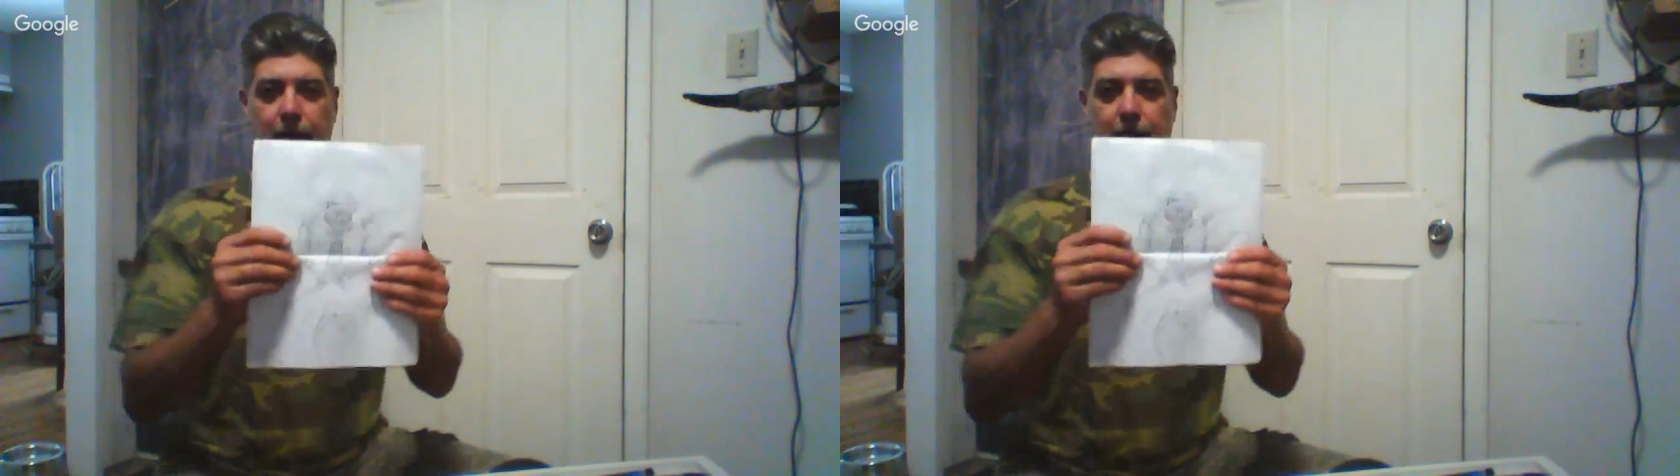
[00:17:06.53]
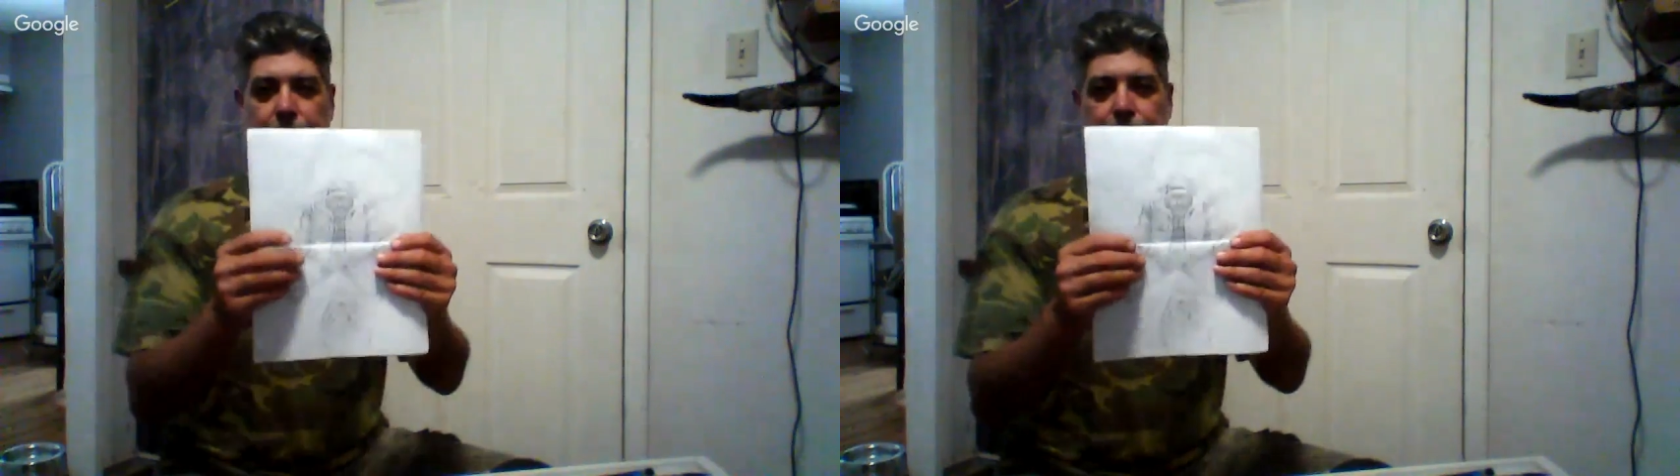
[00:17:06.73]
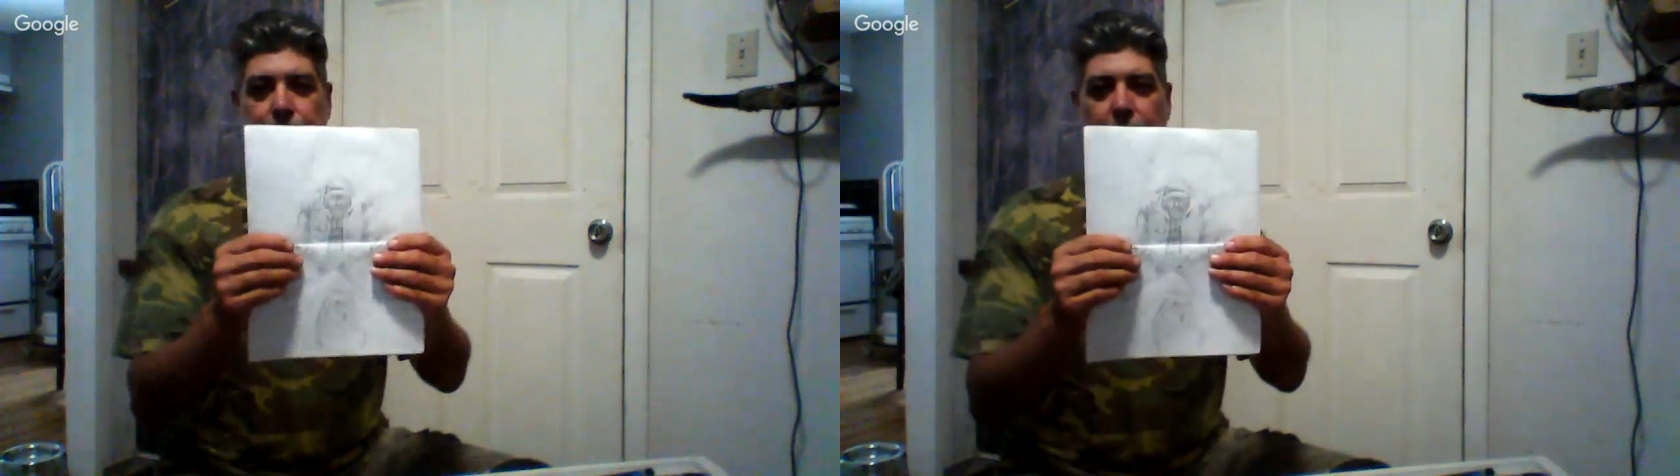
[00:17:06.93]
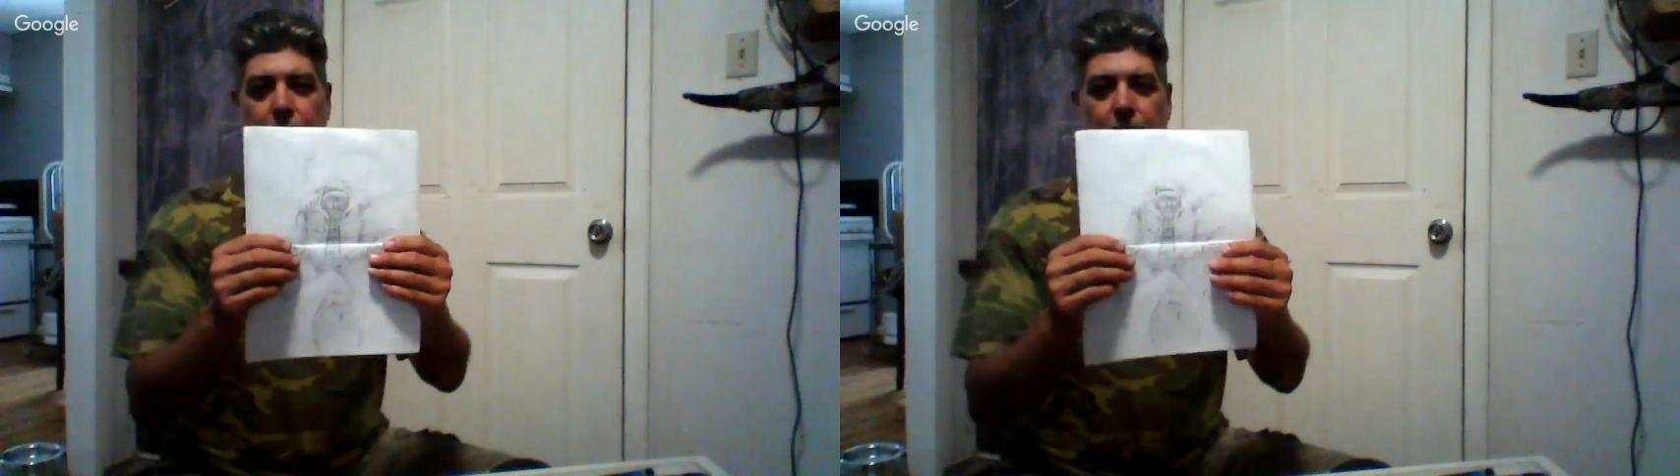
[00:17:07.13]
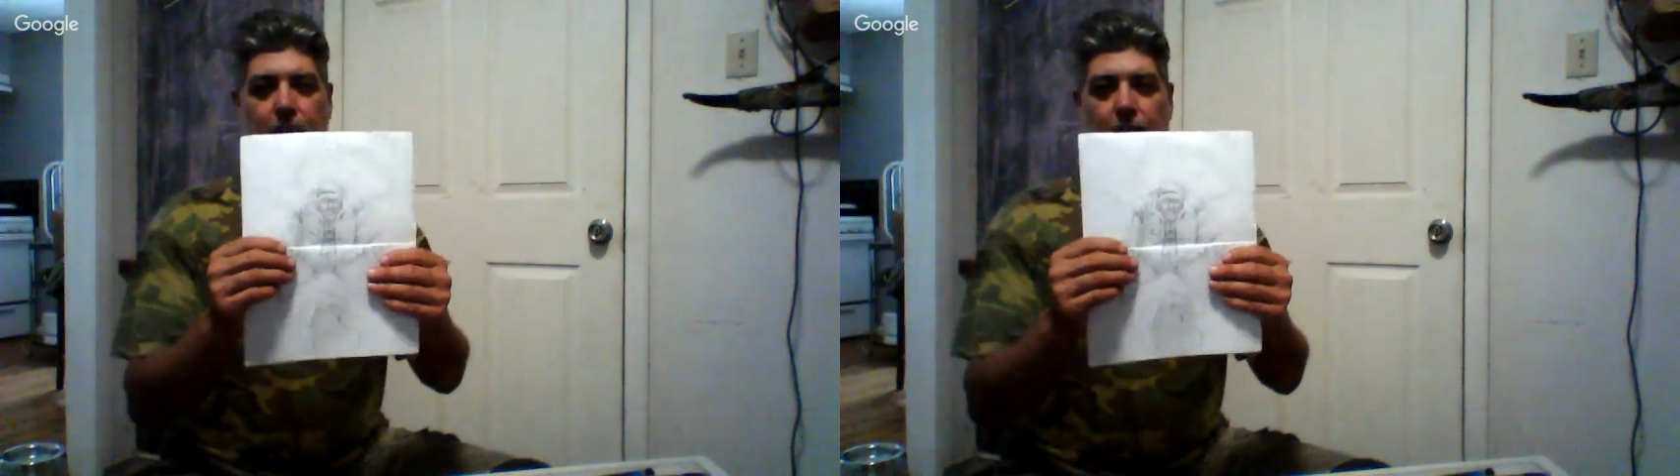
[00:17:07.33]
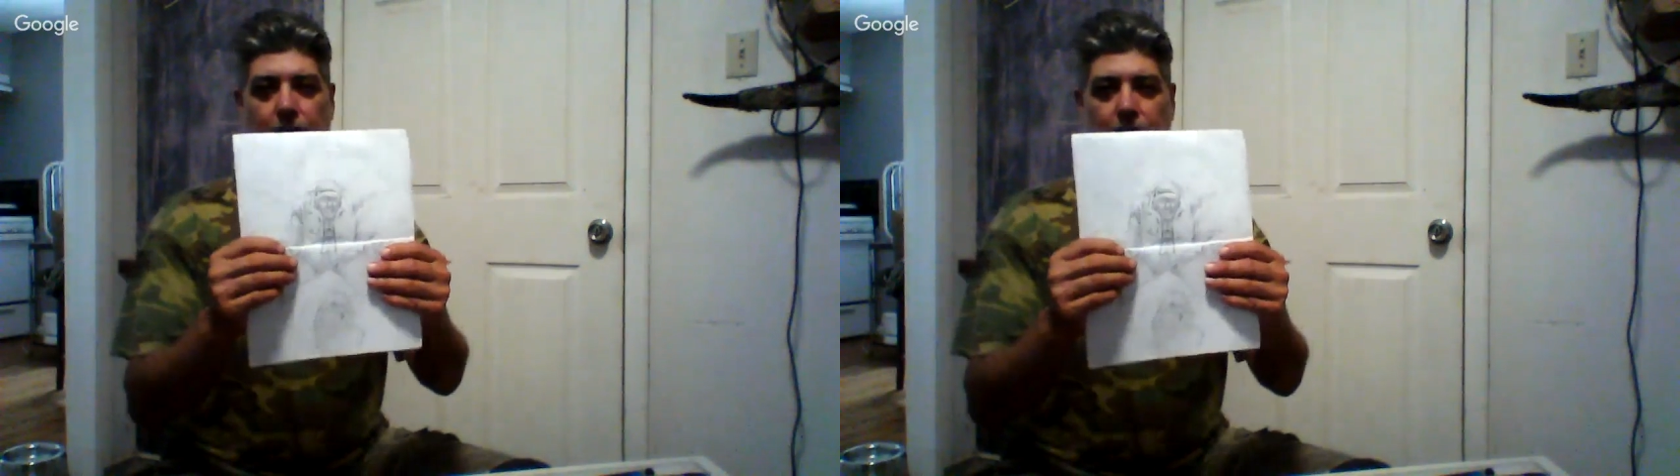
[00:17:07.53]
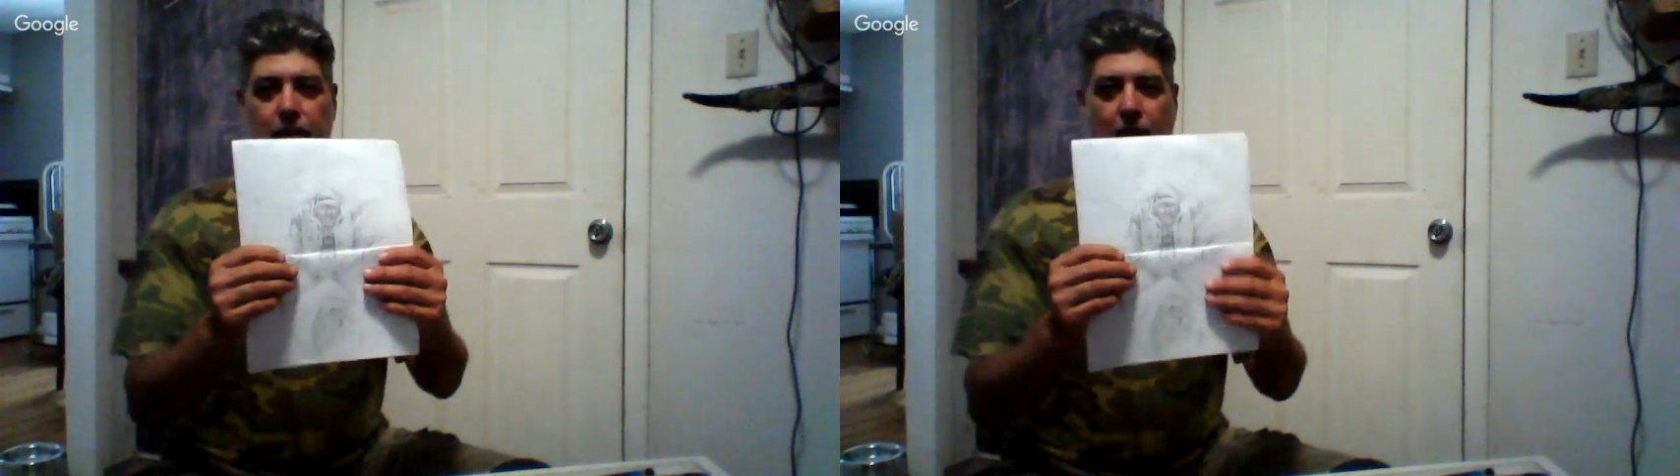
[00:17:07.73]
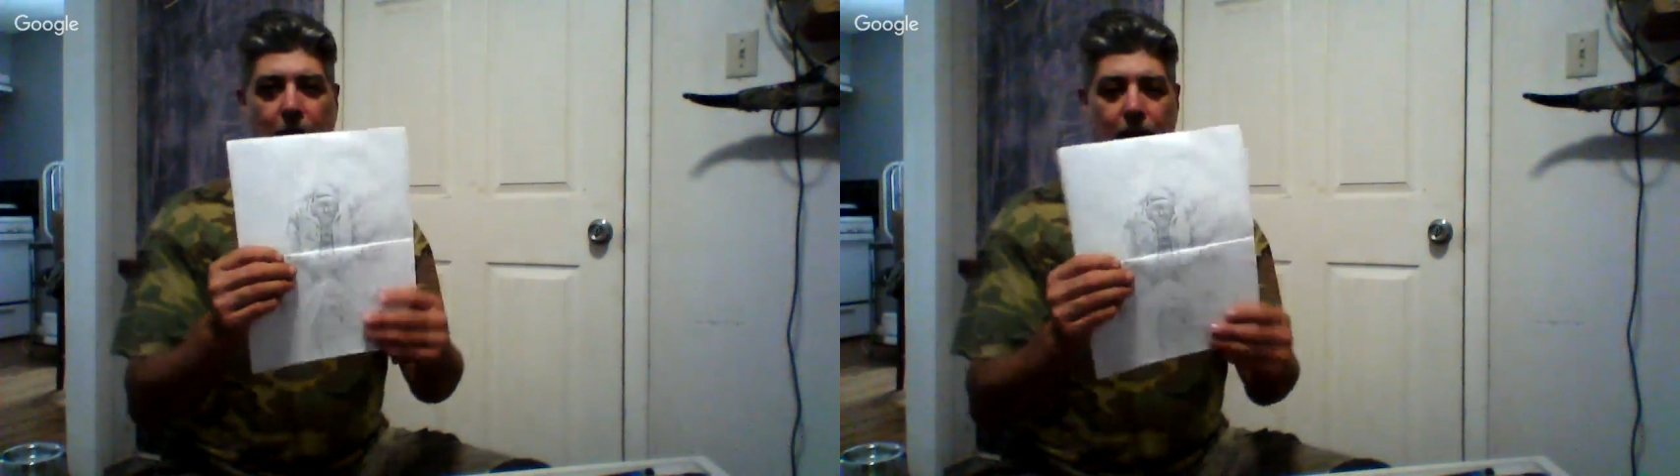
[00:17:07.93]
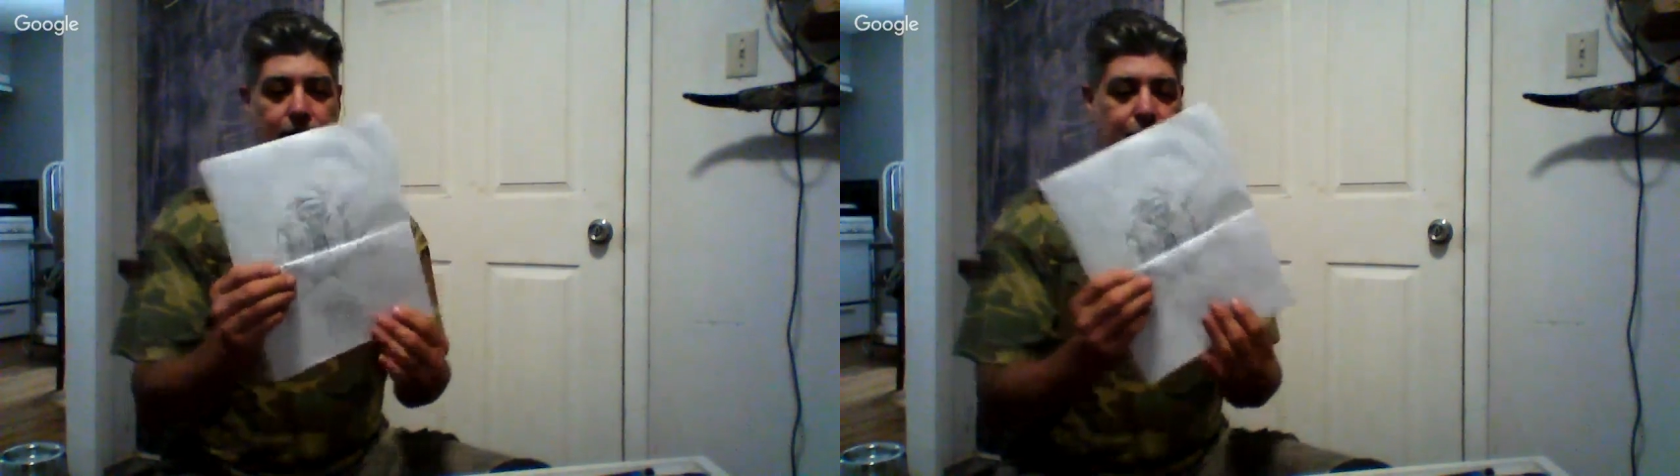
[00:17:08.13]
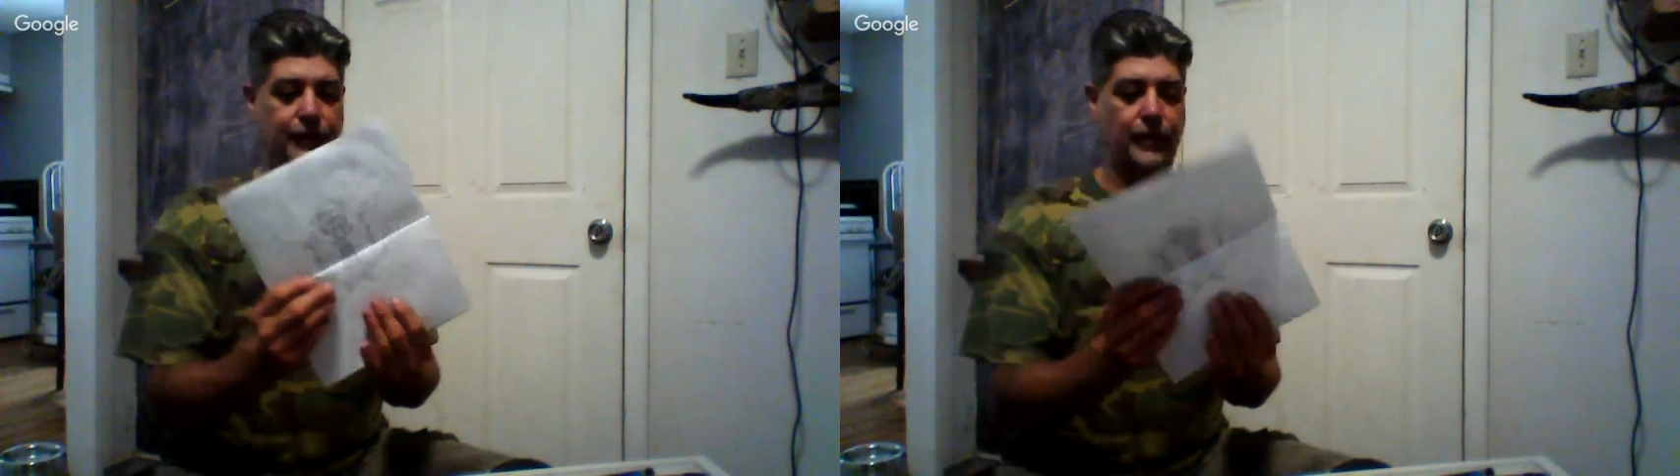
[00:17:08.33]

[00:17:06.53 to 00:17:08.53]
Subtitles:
page live,